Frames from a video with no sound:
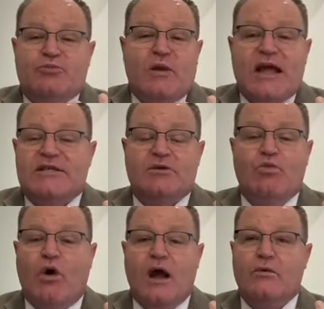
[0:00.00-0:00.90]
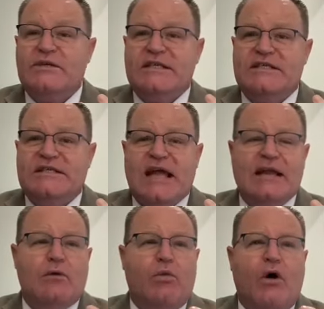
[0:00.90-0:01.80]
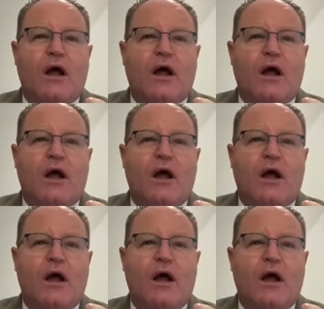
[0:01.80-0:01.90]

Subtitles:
this place? And why was he standing?